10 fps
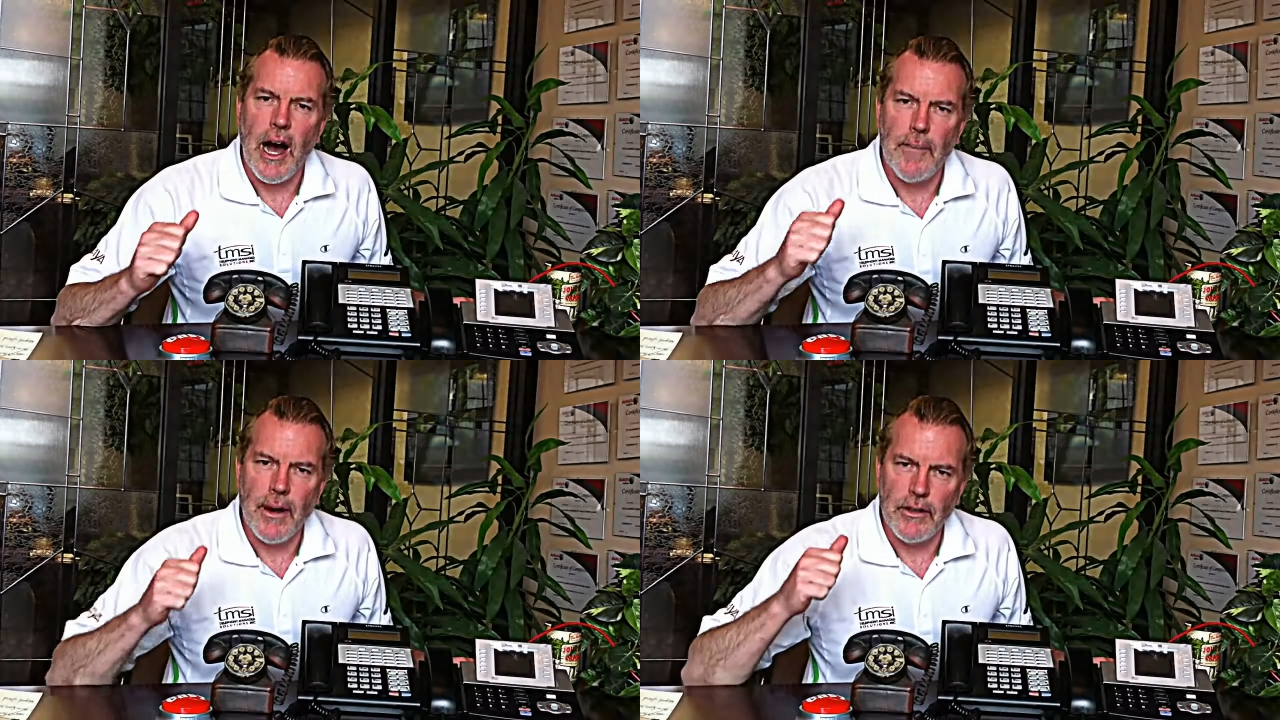
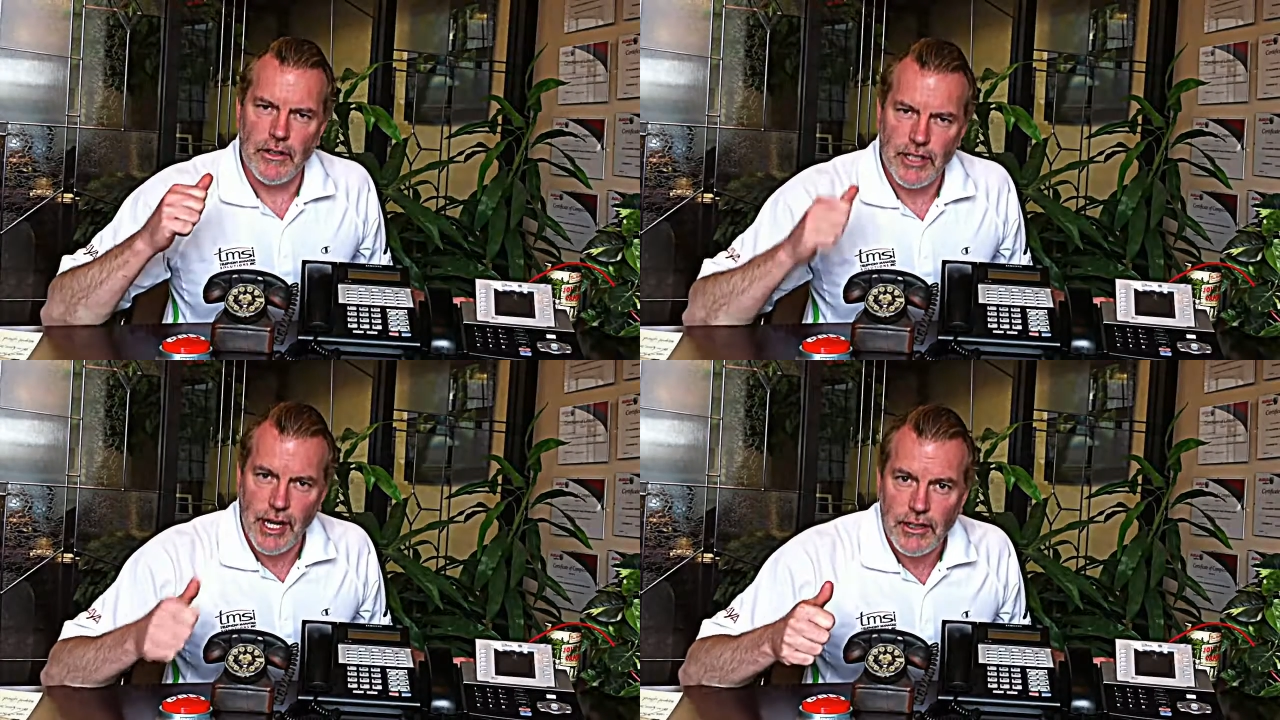about
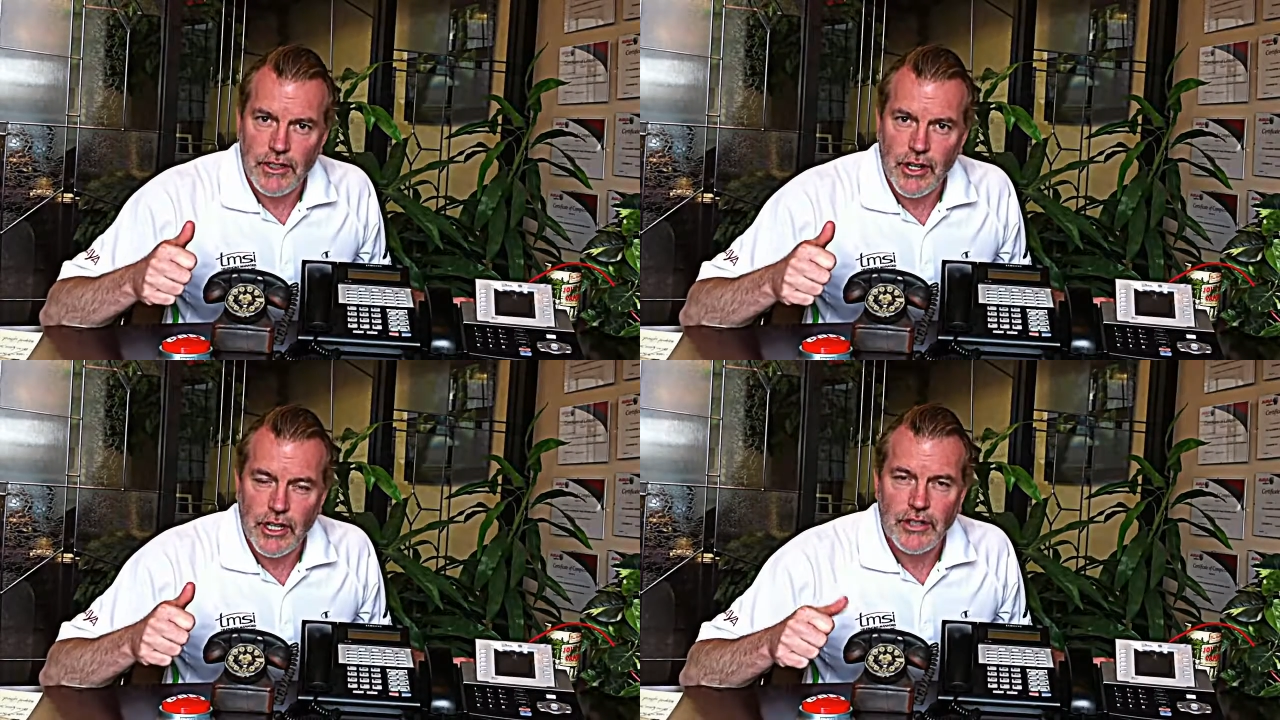your
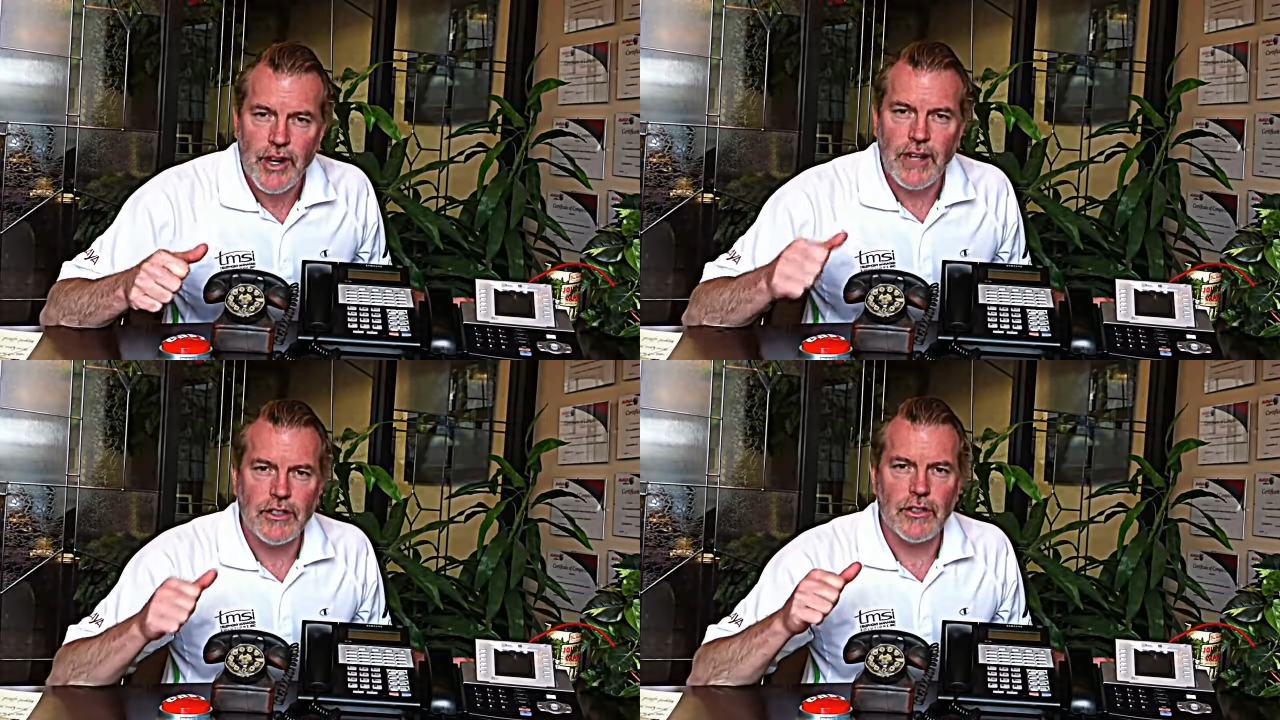TELUS
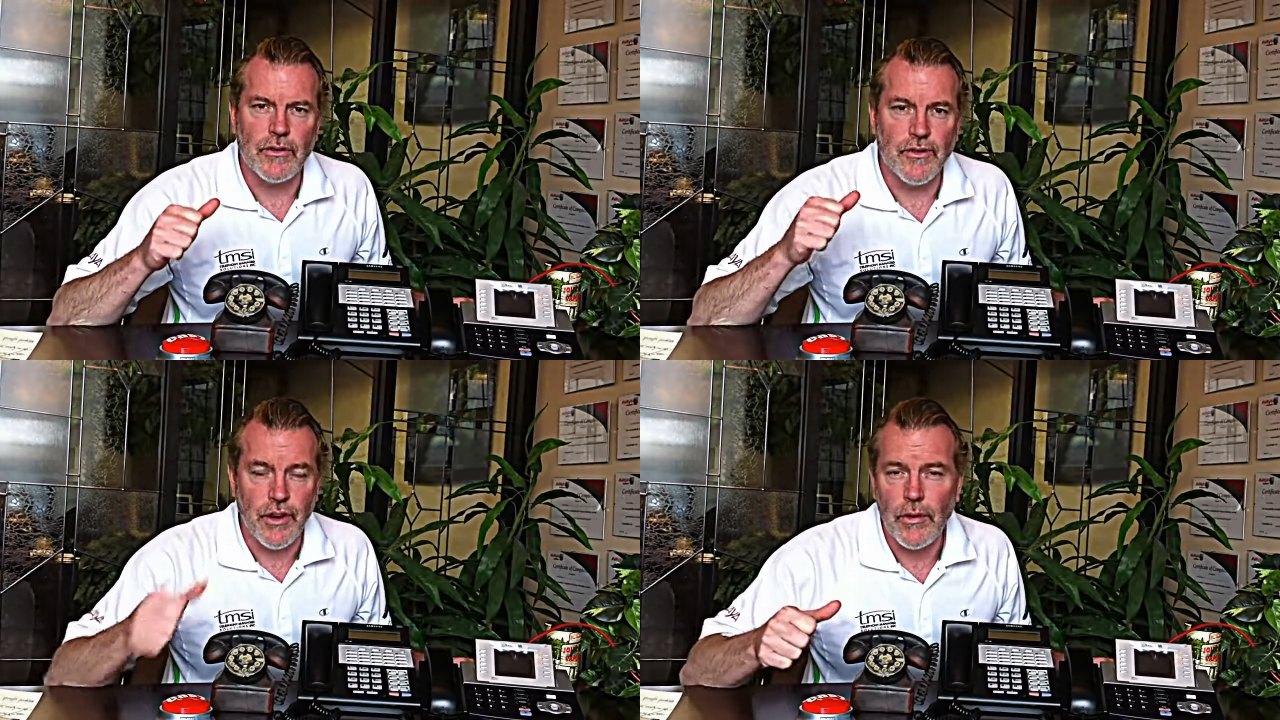contract,
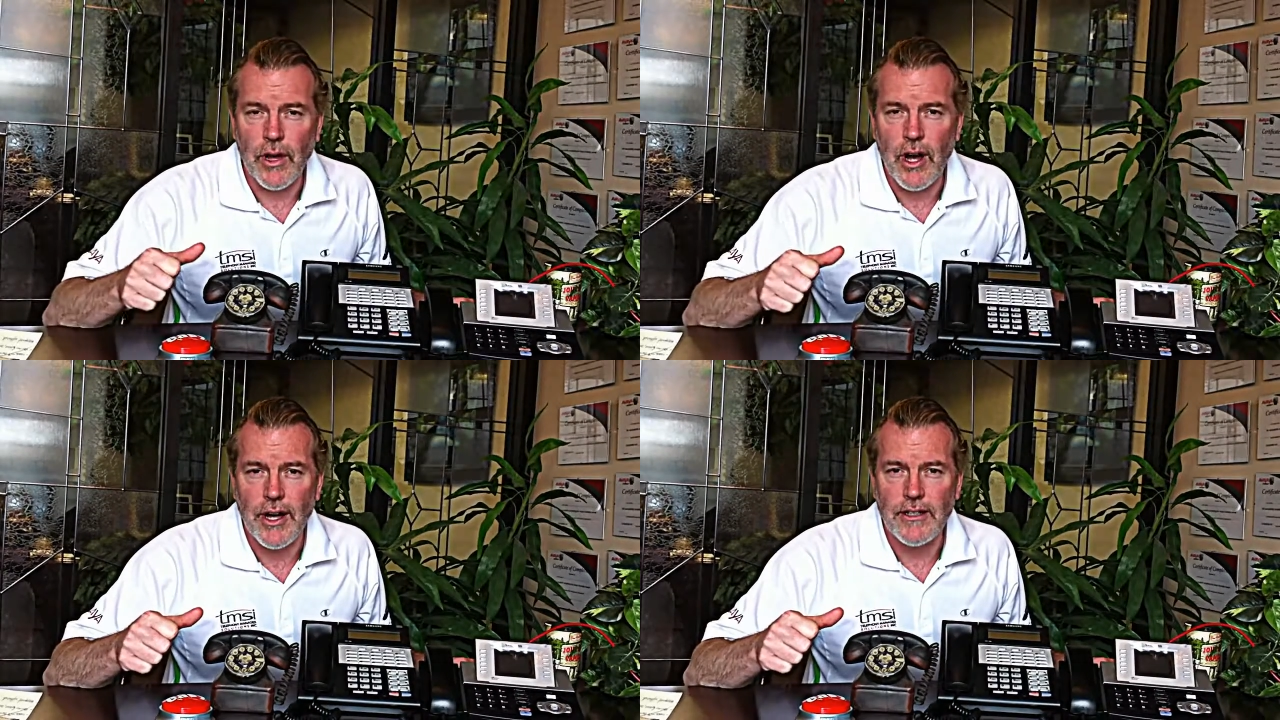your
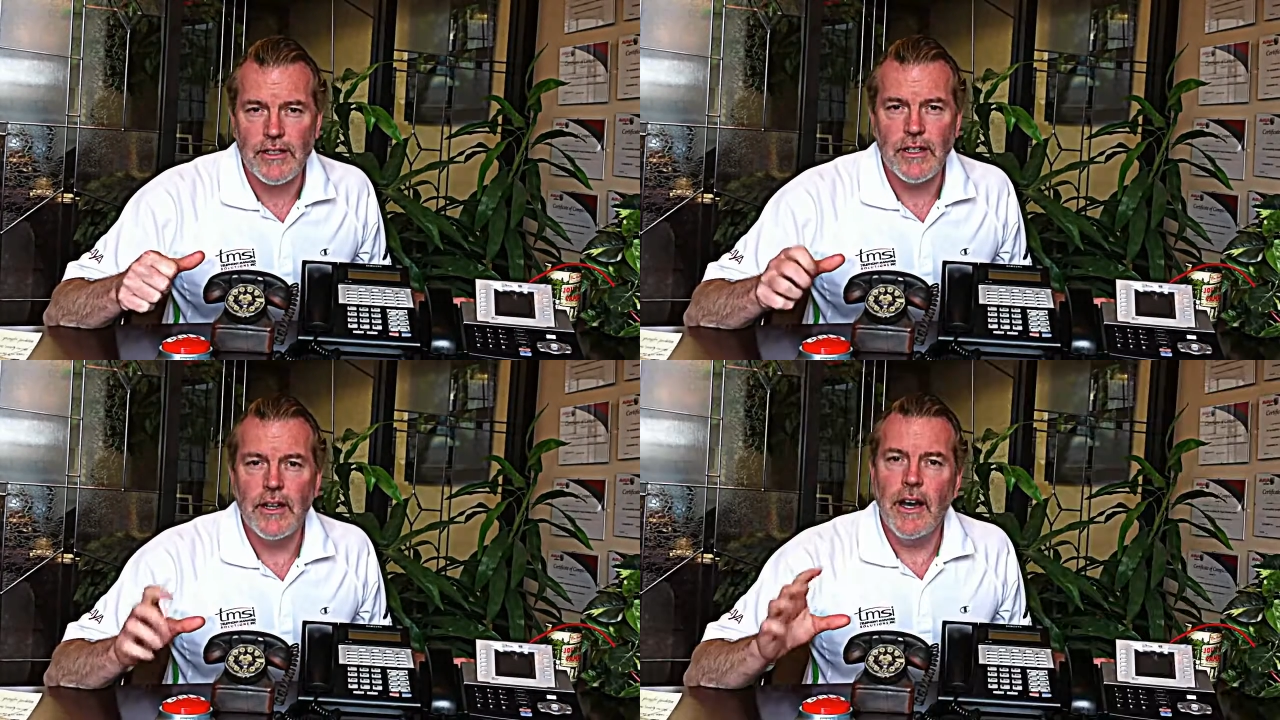phone
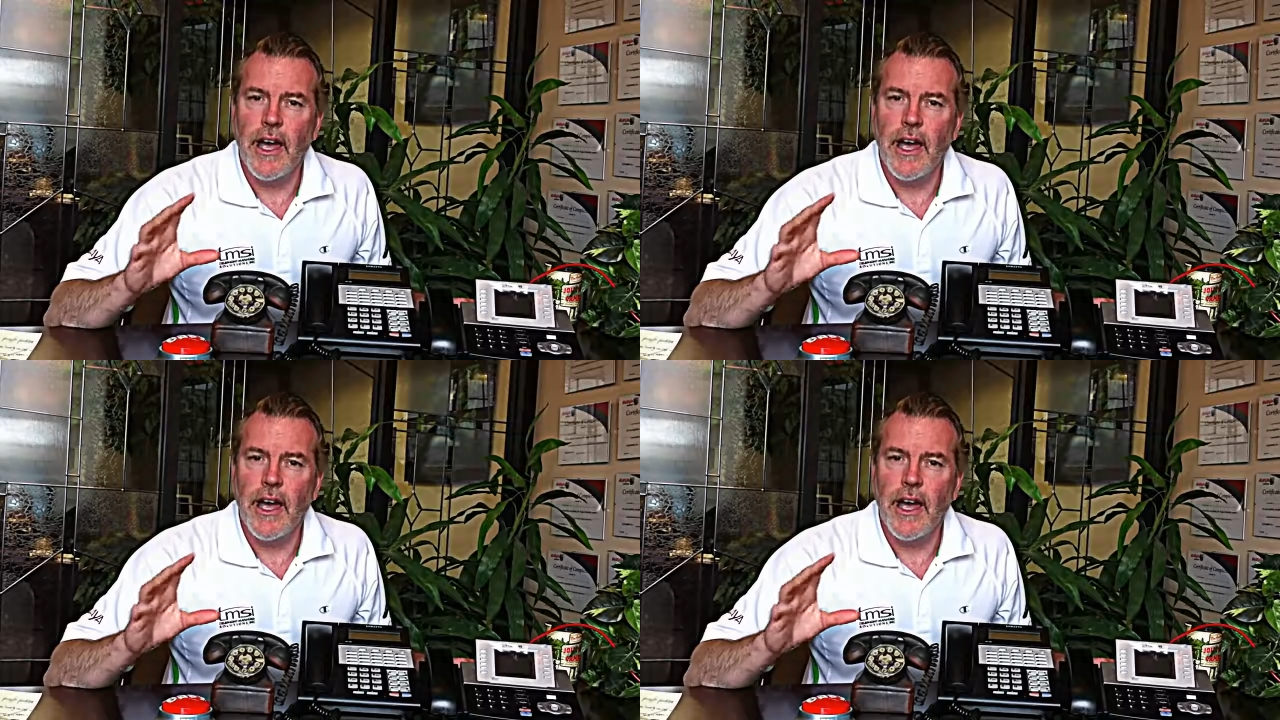lines,